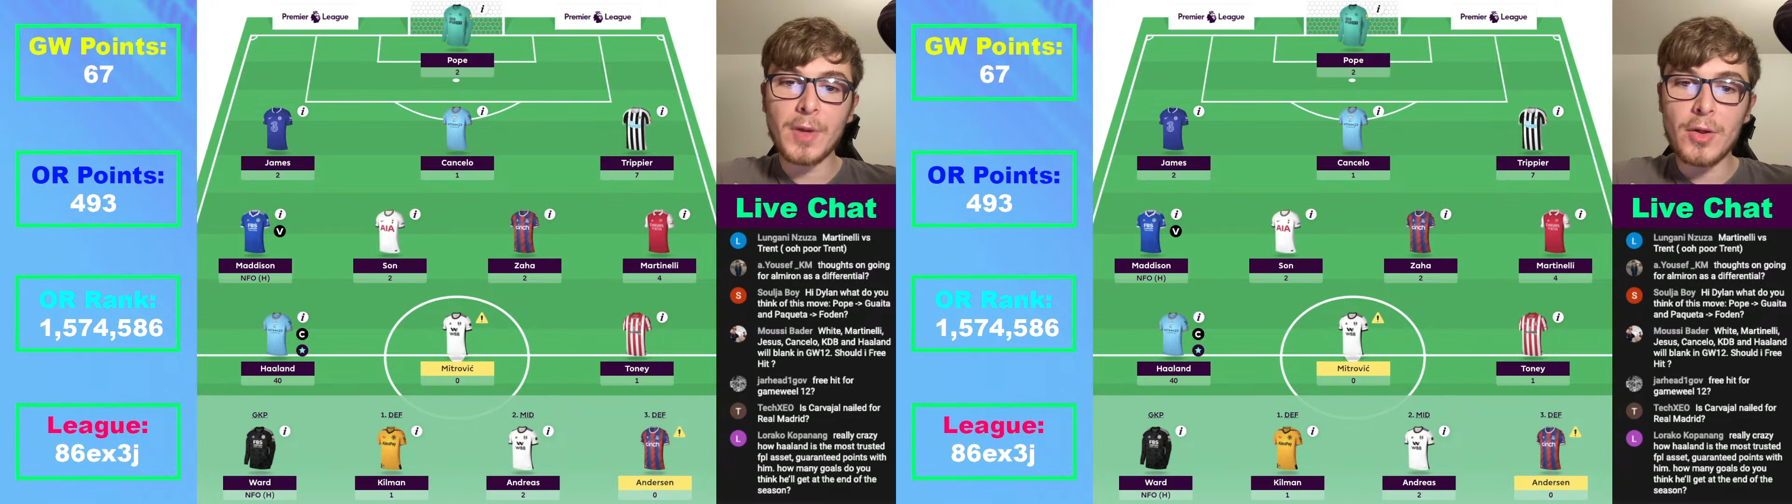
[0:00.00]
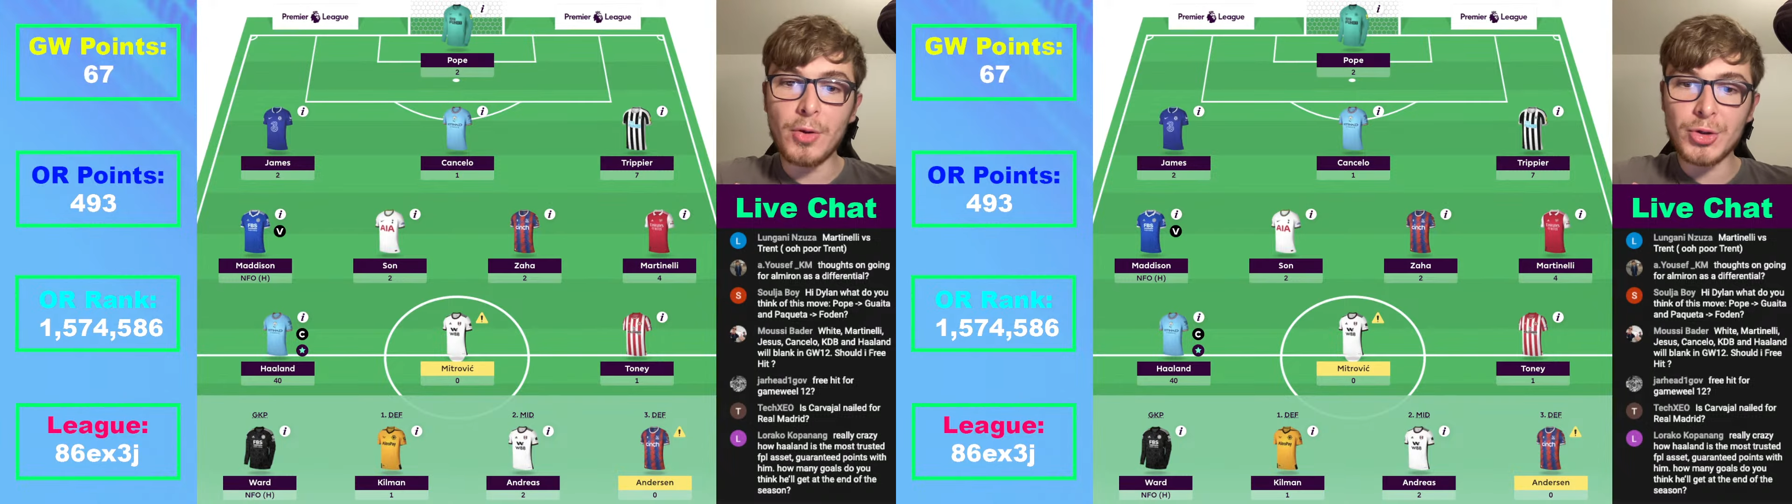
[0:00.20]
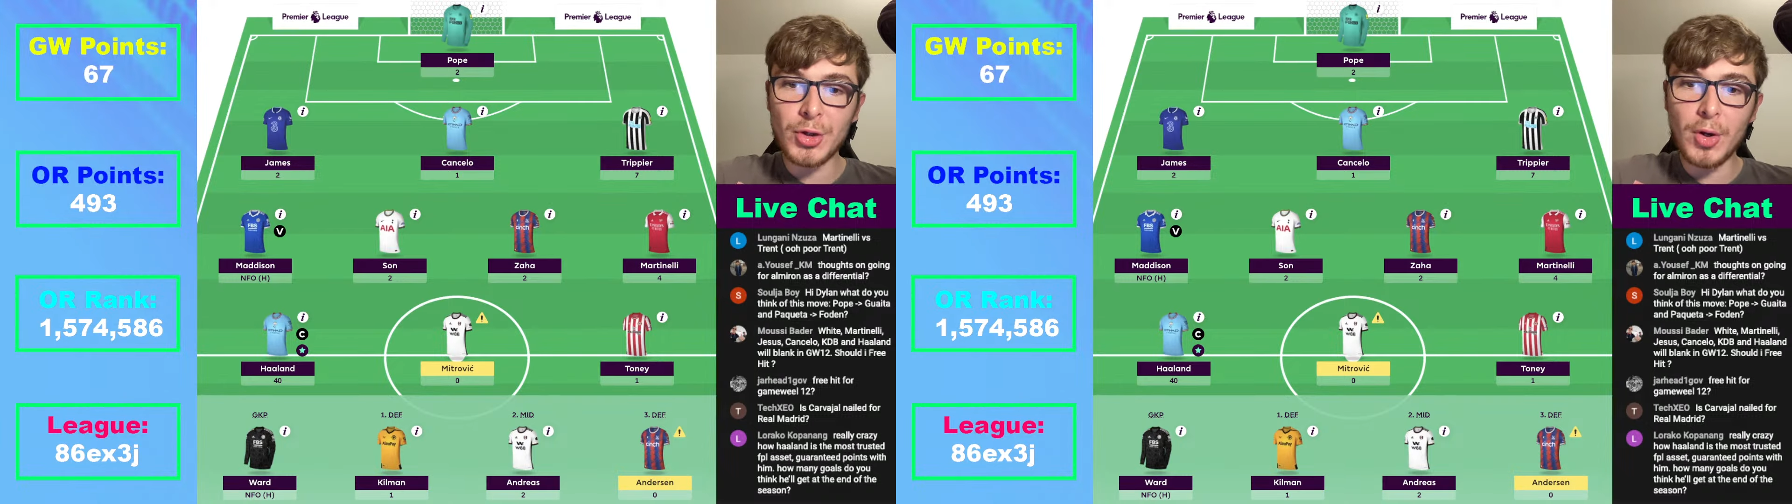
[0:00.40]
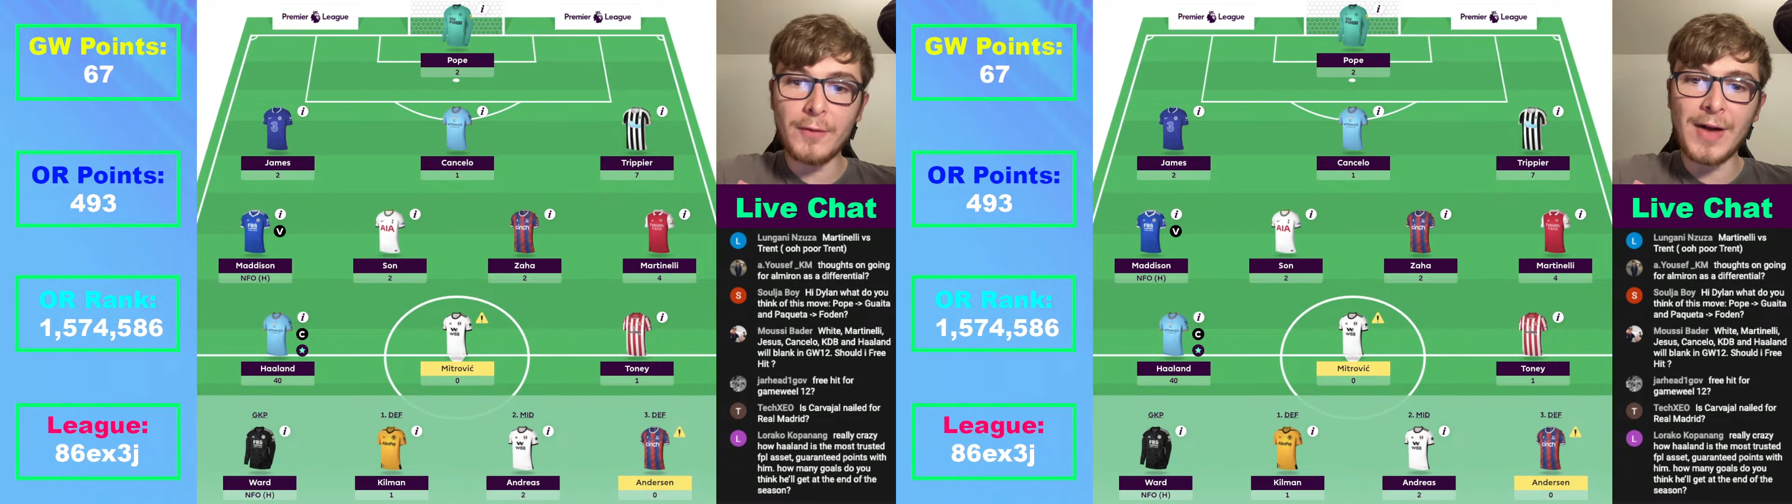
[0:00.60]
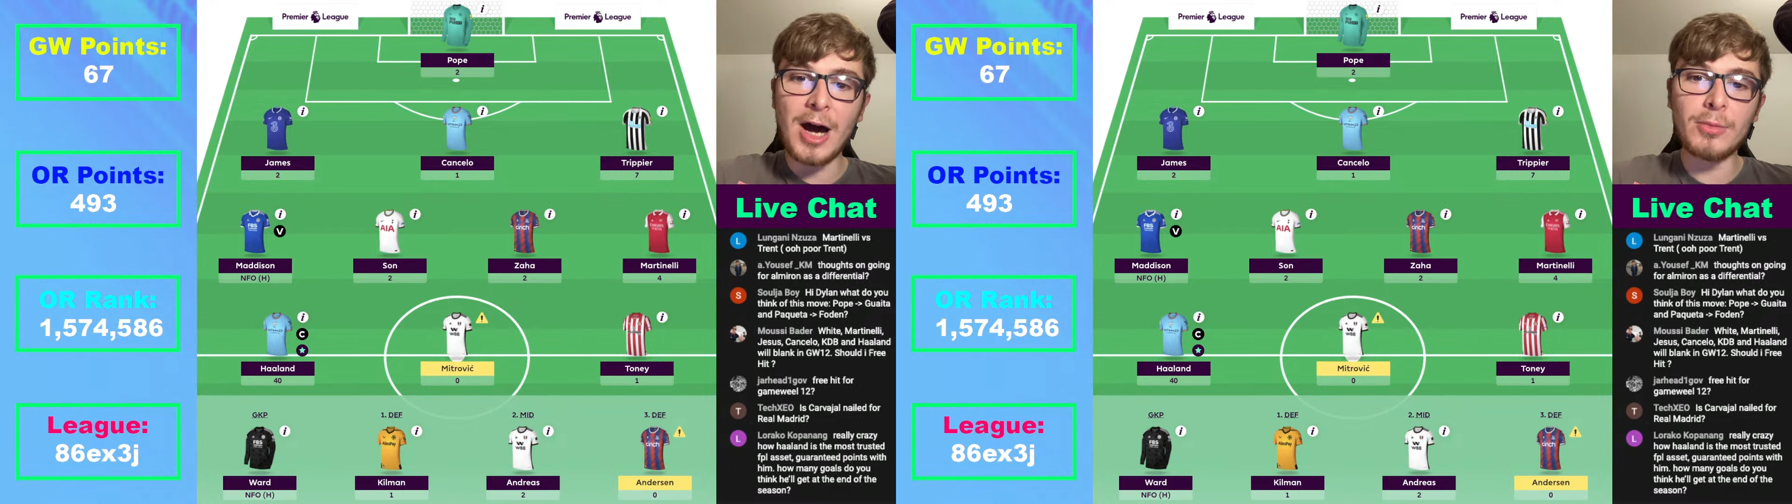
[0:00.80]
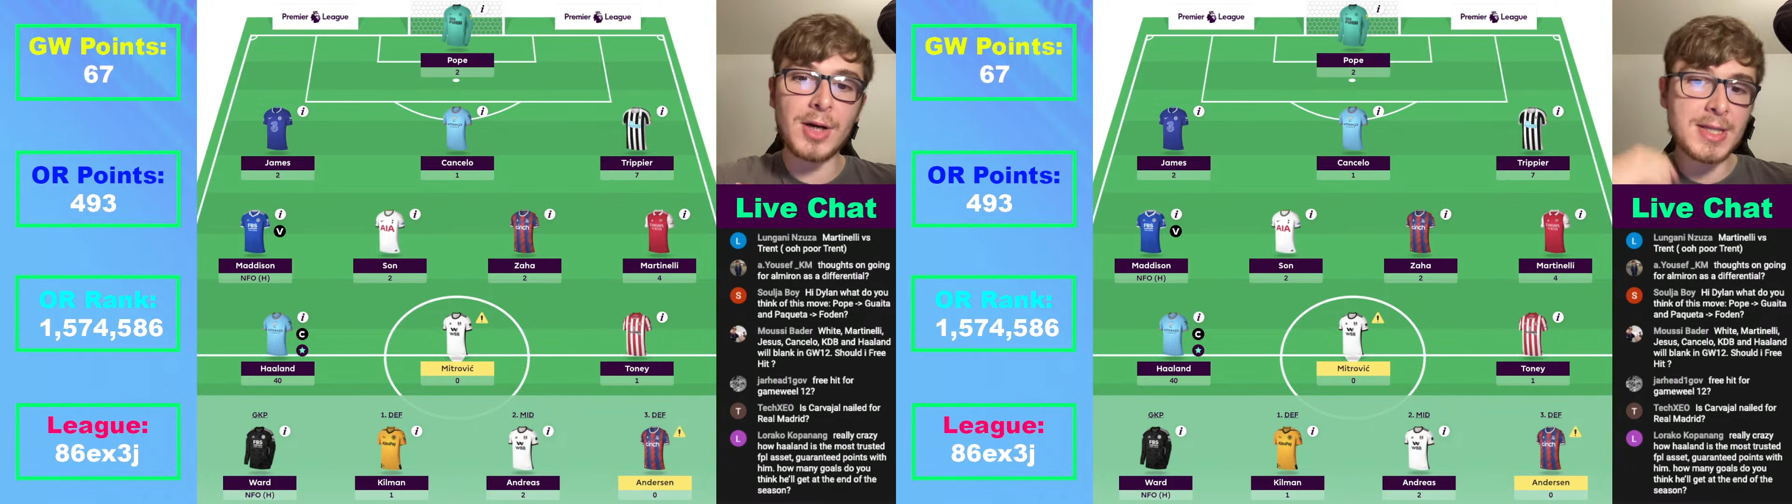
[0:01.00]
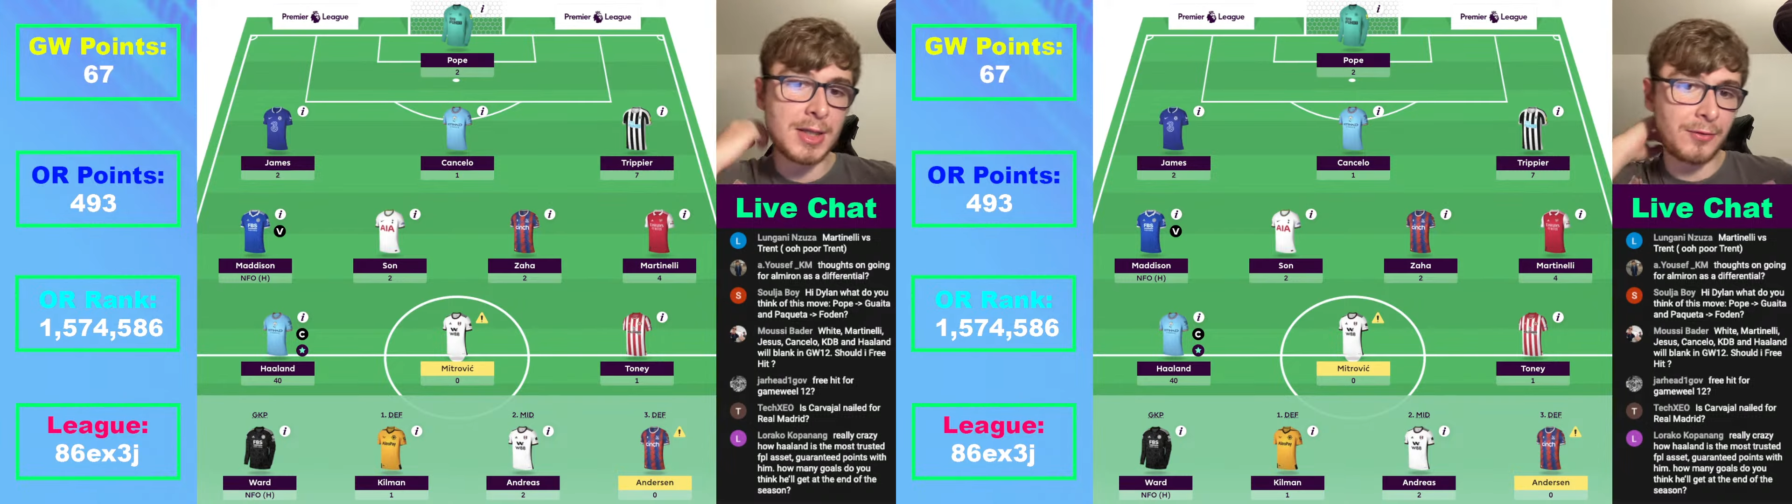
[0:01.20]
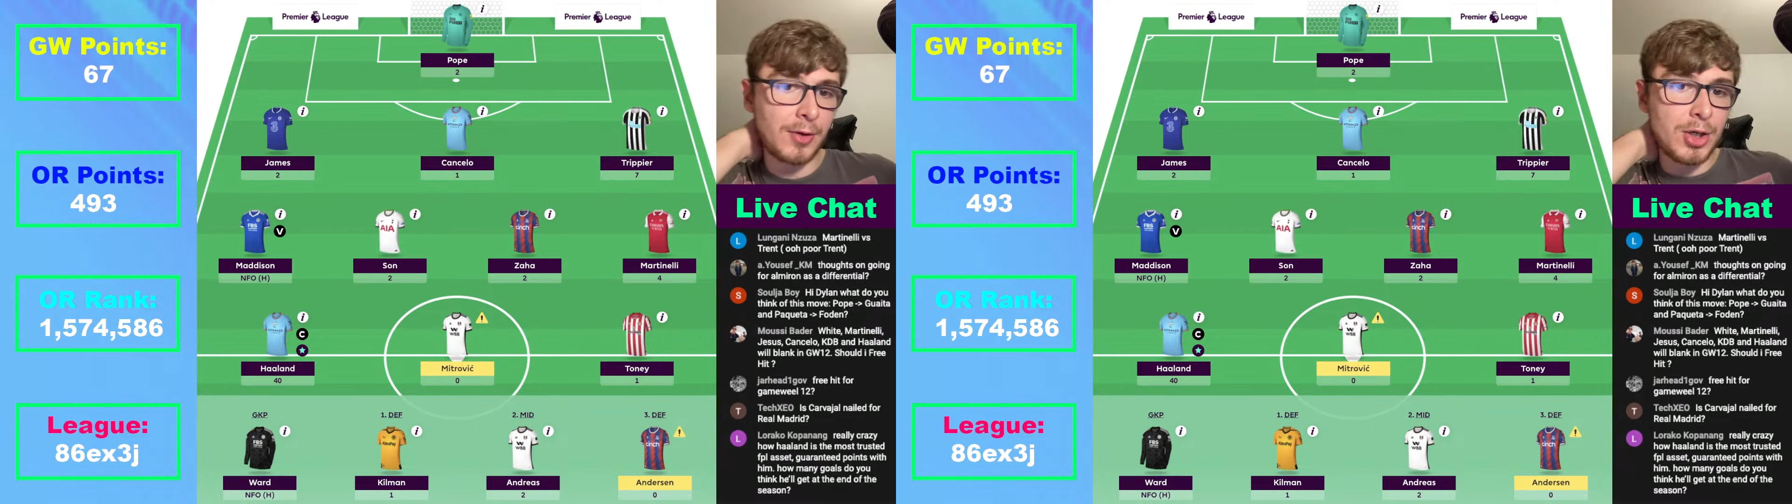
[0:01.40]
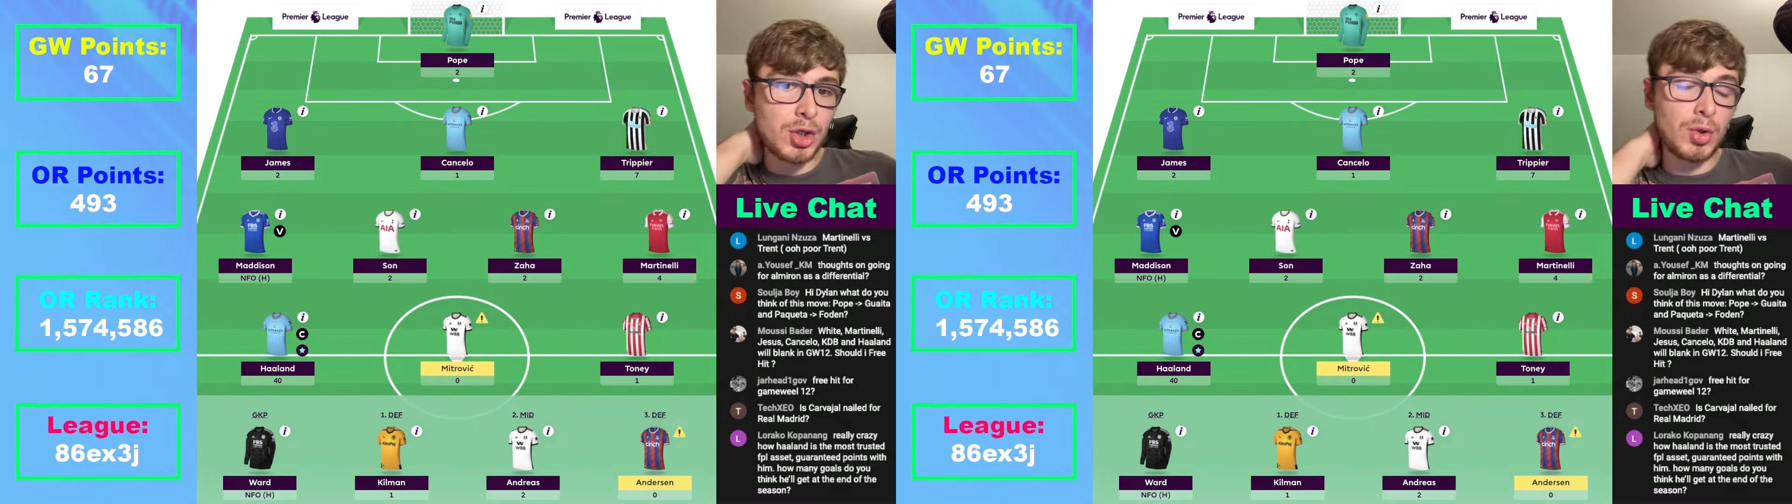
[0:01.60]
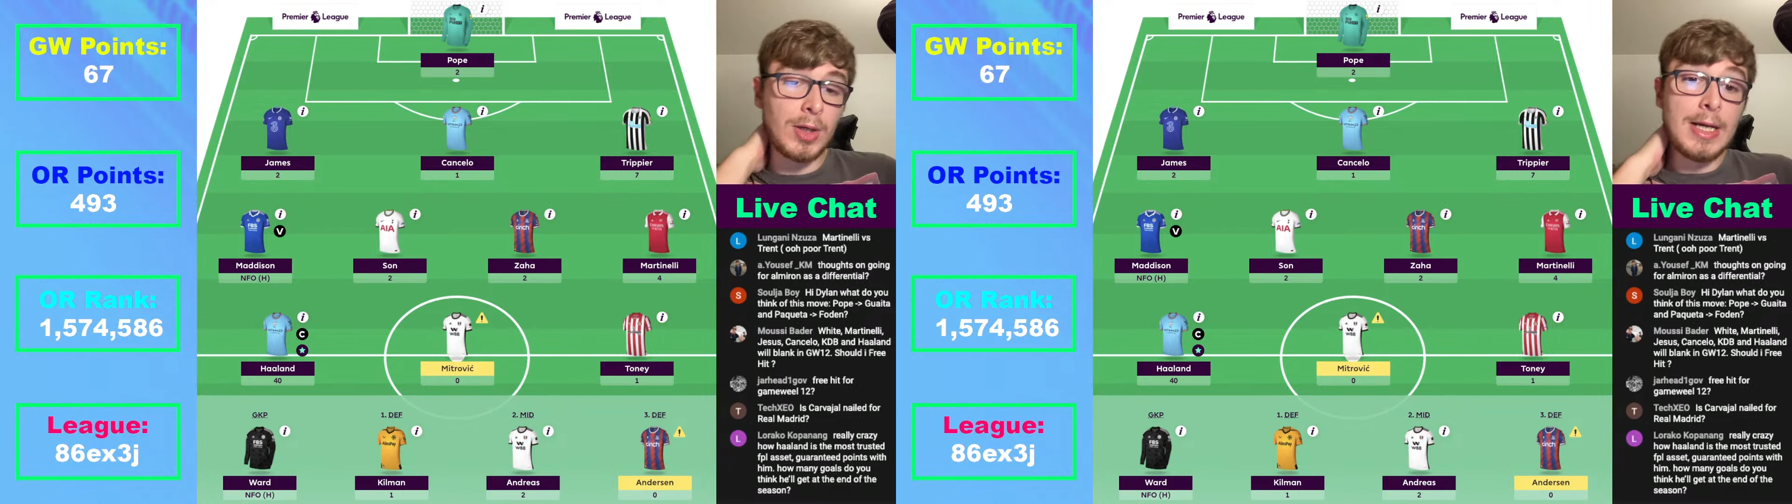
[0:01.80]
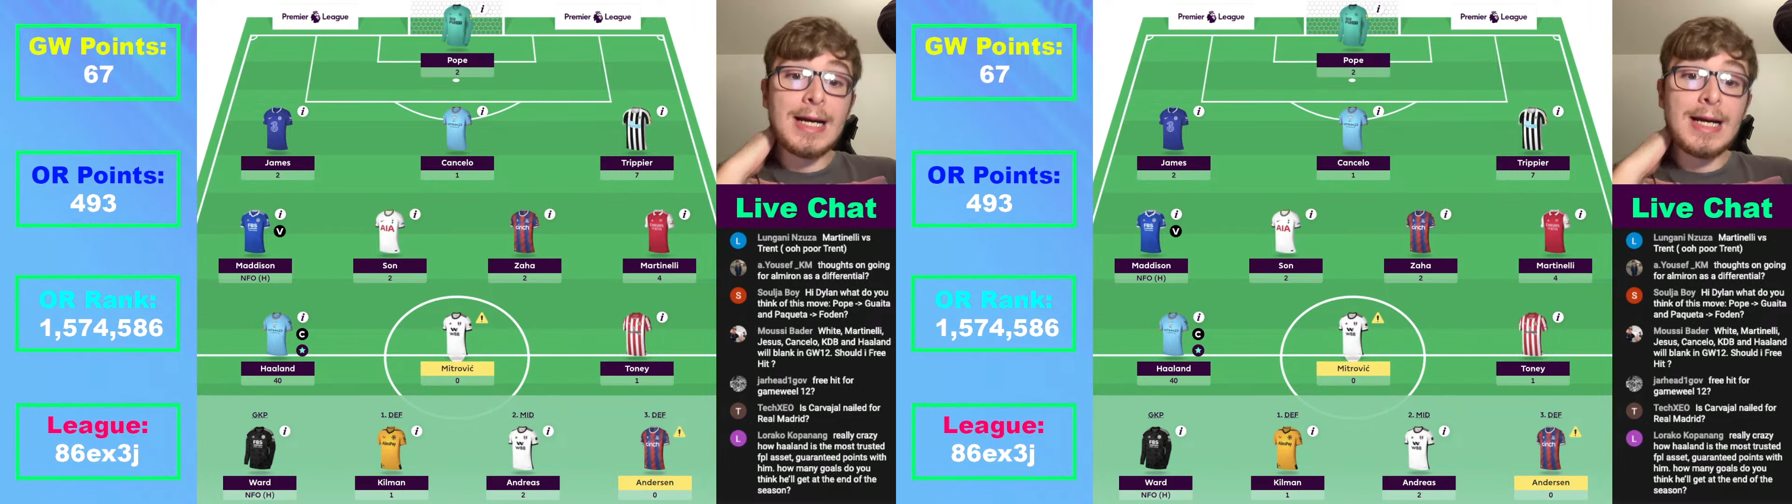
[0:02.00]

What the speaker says: Thoughts on going for Almiron as a differential?